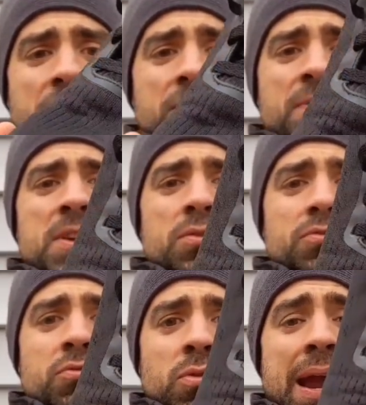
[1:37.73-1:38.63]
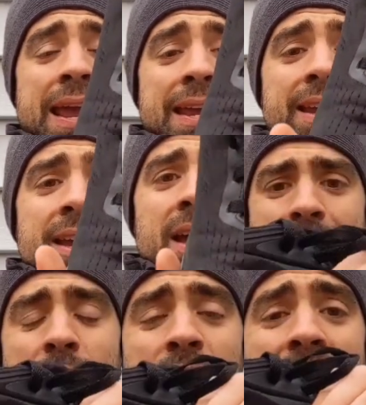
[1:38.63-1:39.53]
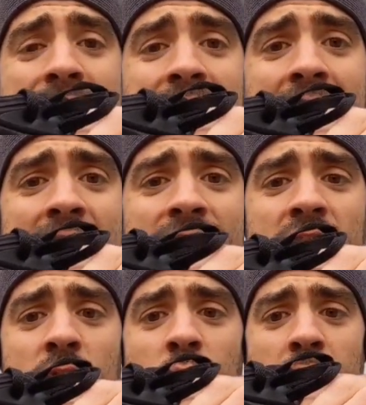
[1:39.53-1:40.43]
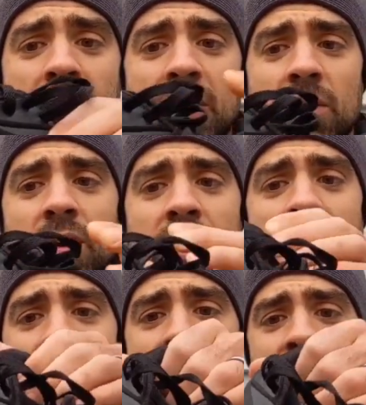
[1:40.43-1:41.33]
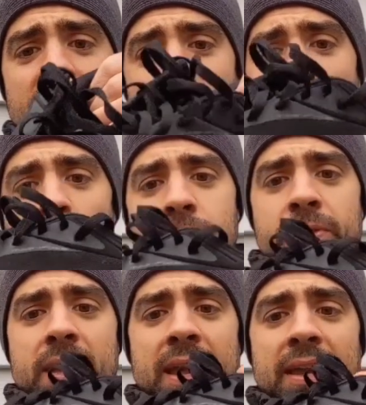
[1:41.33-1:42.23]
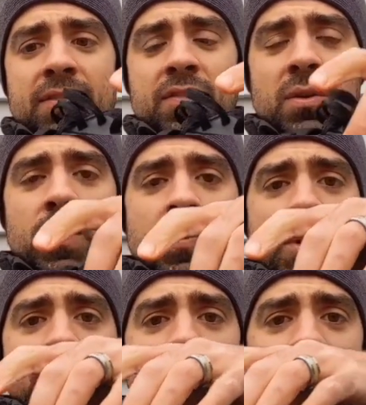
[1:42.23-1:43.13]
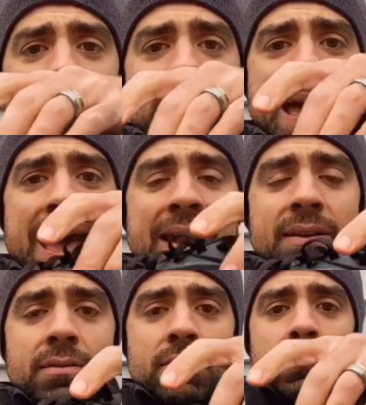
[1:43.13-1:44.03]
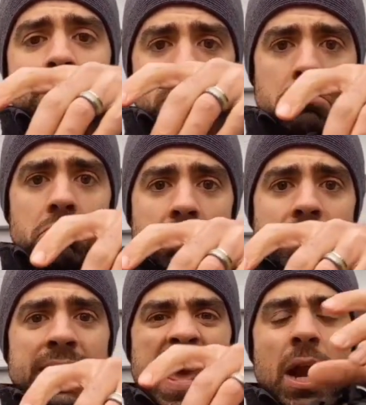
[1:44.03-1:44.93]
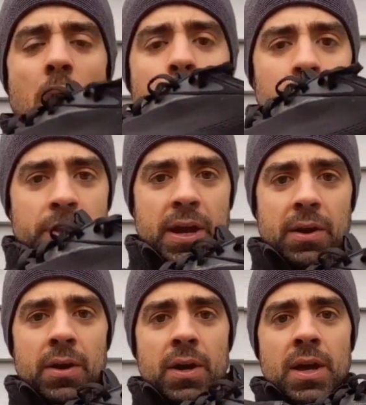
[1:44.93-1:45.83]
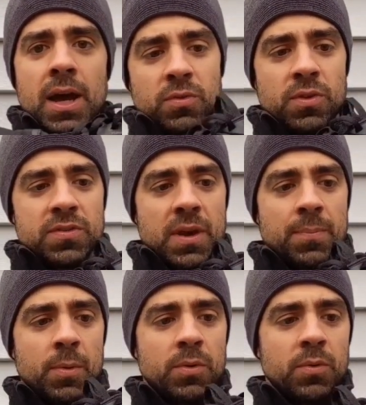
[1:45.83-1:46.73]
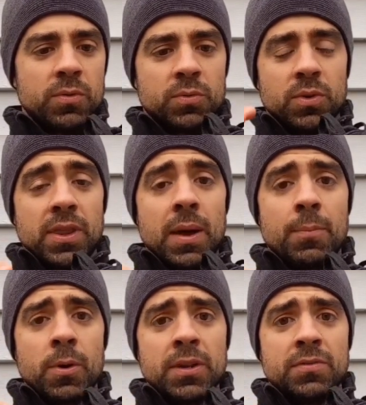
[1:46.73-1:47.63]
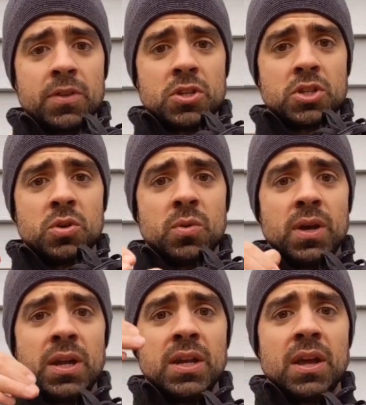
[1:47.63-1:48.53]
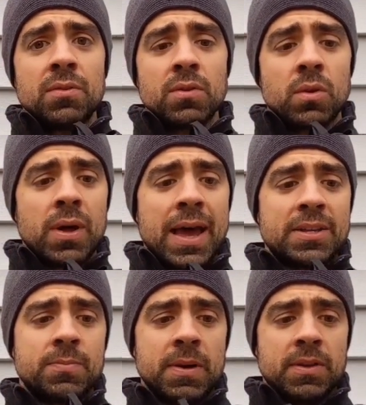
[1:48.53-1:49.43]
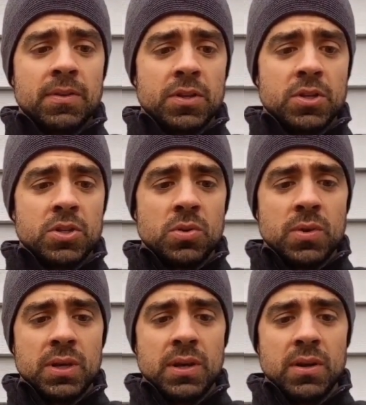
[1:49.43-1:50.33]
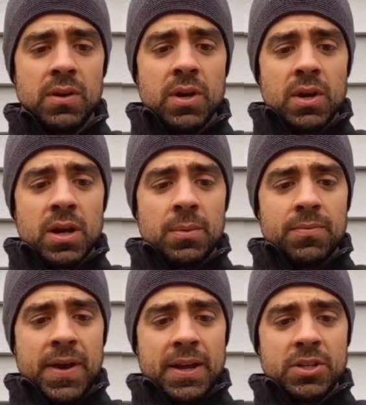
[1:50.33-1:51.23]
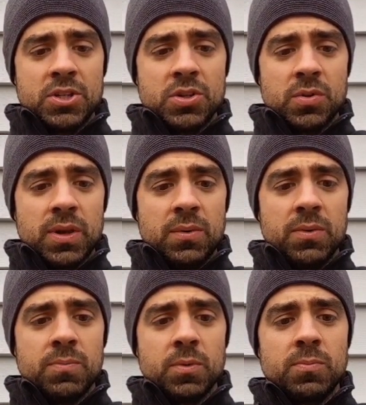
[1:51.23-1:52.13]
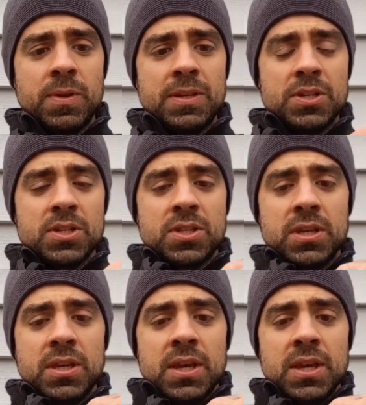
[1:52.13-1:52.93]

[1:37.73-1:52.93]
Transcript: it feels great, provides a lot of security here, and th this whole thing is going to be pretty much that that upper there. So this upper was one of the upgrades for this shoe. Another little aspect of this shoe here, um, if I can show you, would, would be just